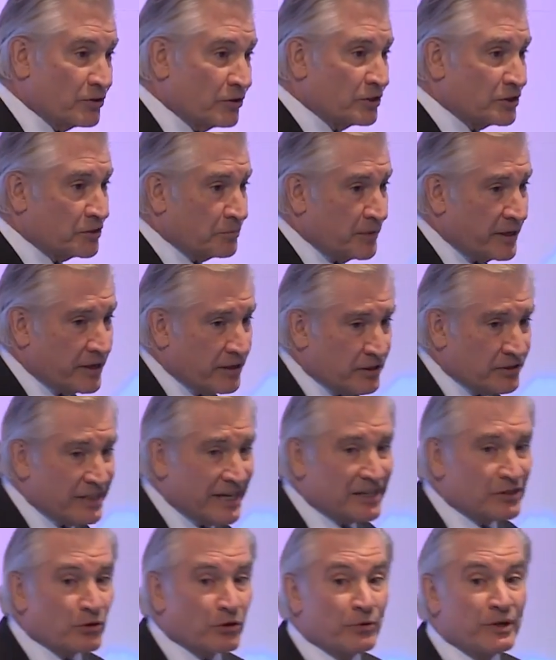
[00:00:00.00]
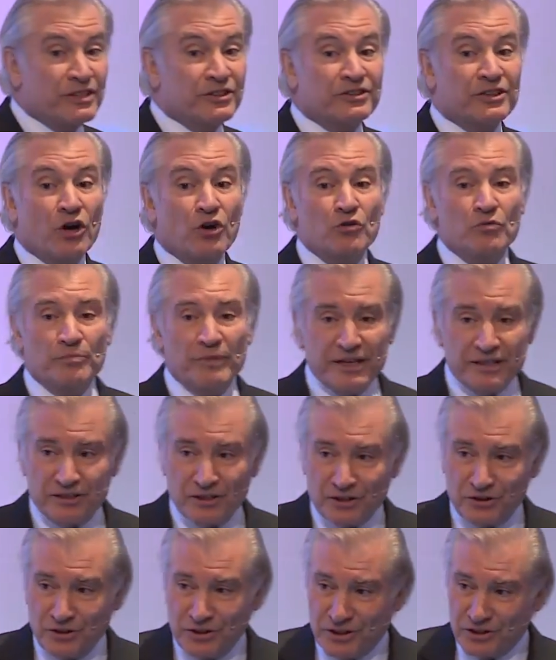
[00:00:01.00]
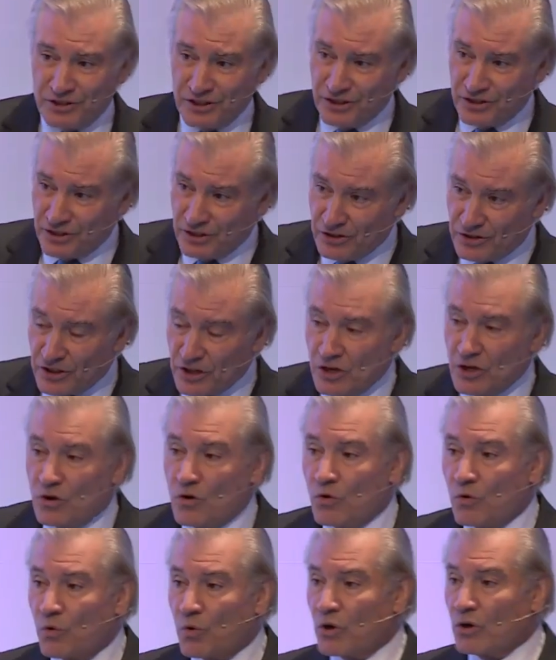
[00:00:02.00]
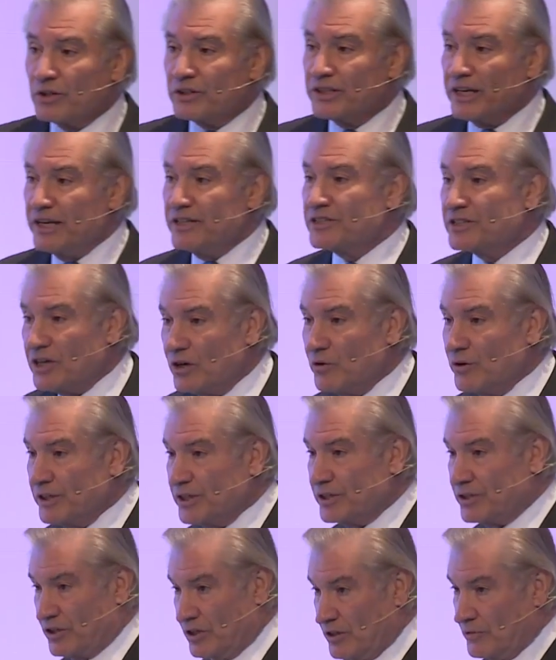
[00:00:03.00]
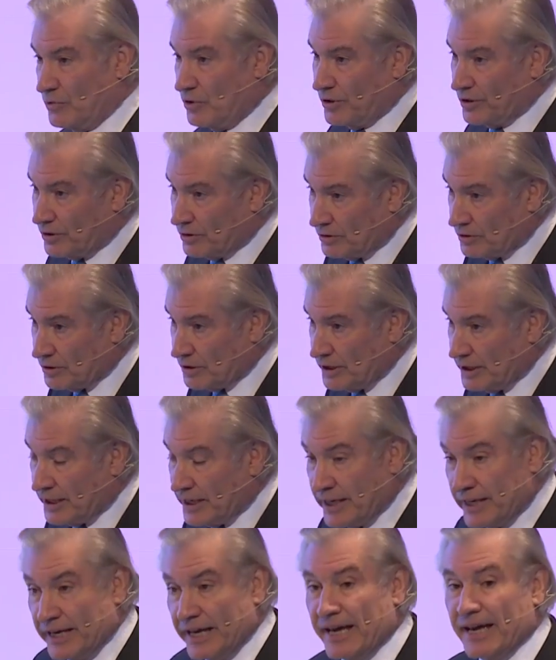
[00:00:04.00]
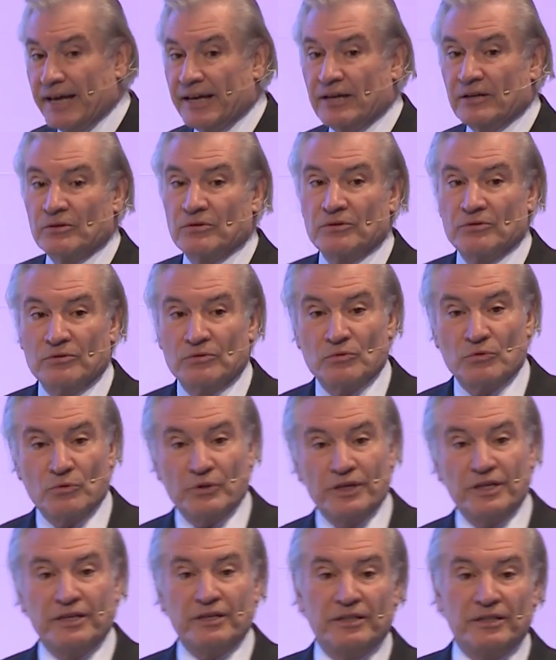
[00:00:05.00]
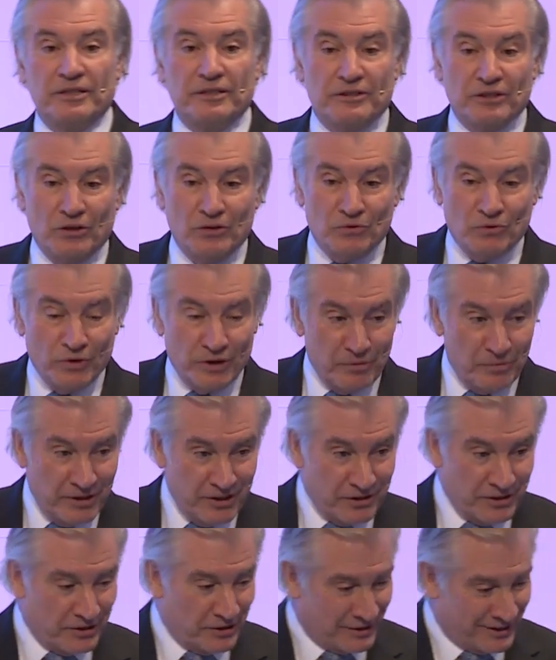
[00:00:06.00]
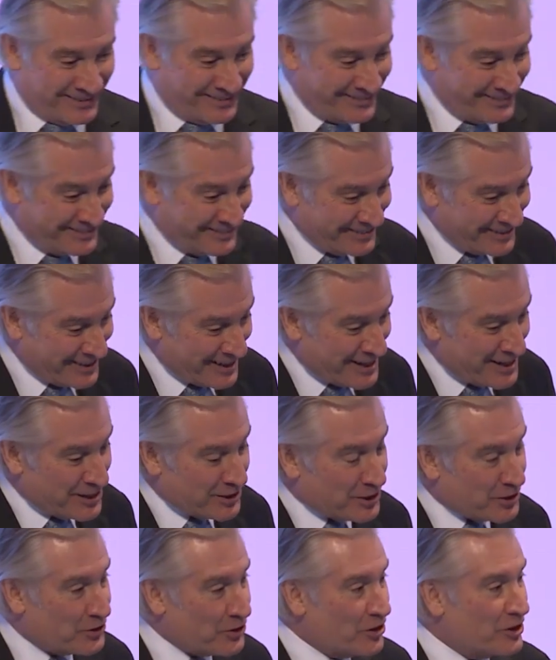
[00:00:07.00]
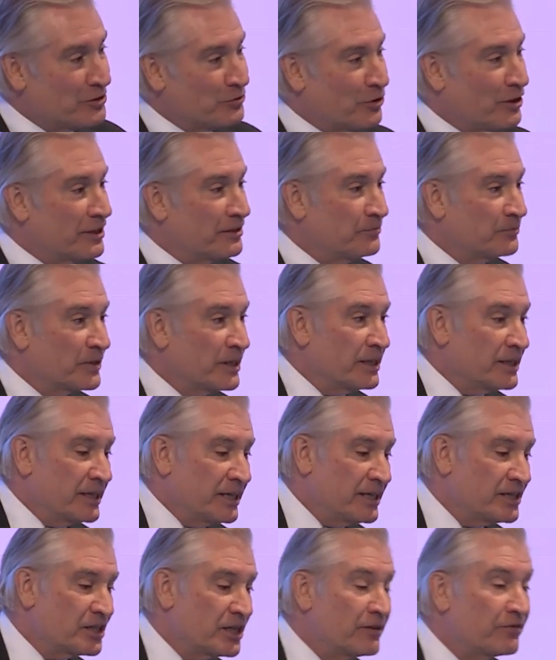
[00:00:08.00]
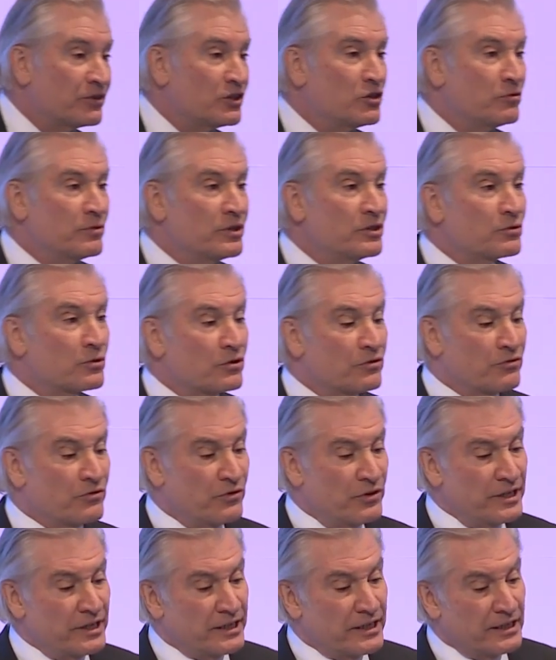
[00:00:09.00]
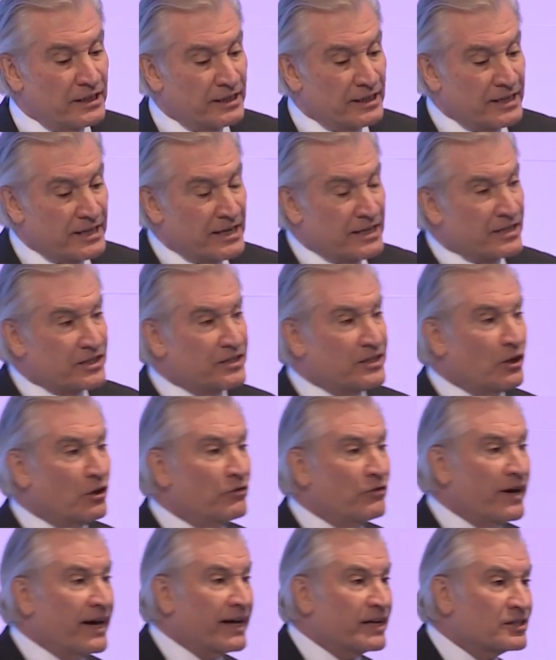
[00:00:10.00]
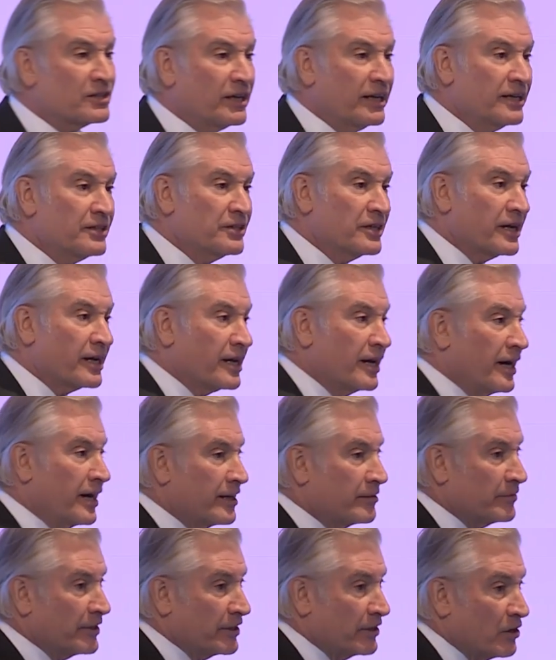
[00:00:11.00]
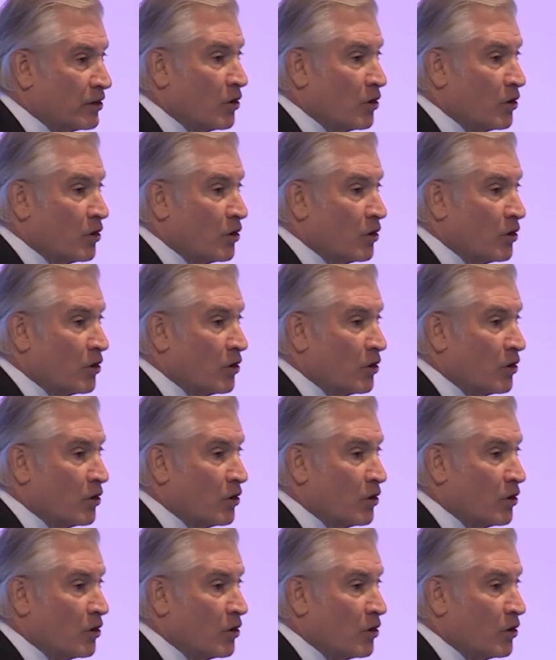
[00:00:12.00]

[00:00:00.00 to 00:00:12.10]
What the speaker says: despair, is that's where we don't make the good decisions, world does go into turmoil, and we don't want to be there. The third one is if humans were free, self-actualizing economy.